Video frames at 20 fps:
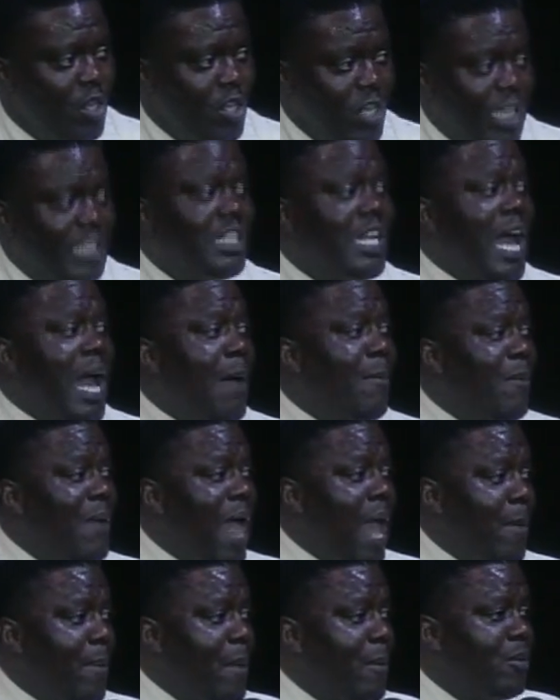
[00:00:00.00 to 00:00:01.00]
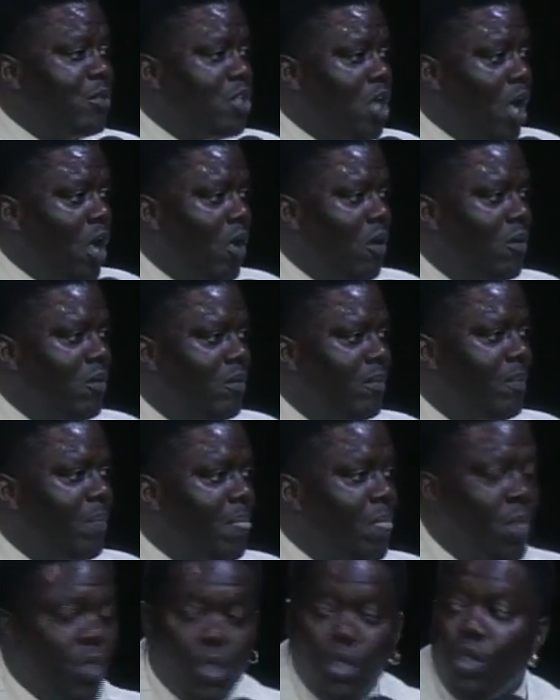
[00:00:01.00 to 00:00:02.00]
Listen how black people talk.
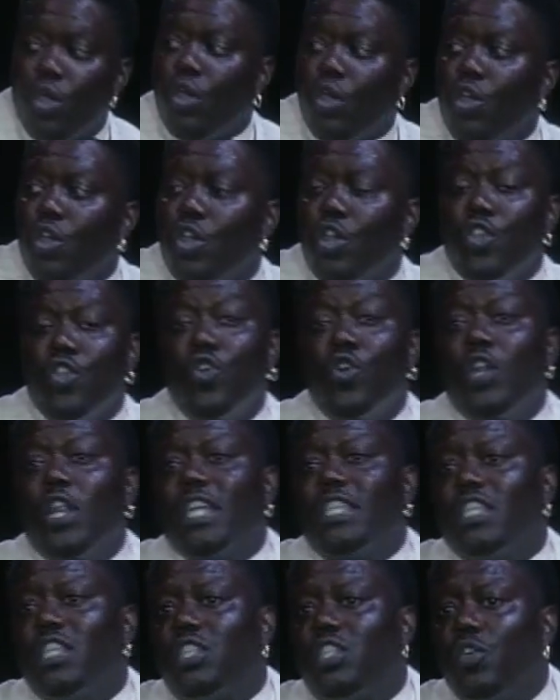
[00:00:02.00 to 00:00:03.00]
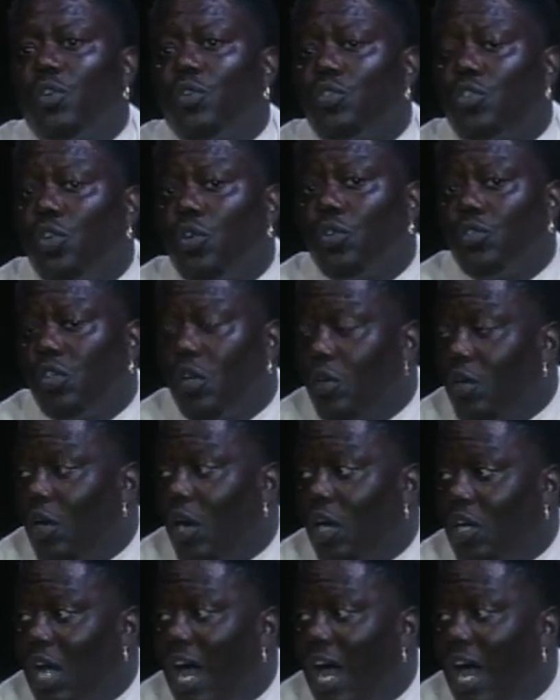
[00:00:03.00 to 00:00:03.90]
You listen to a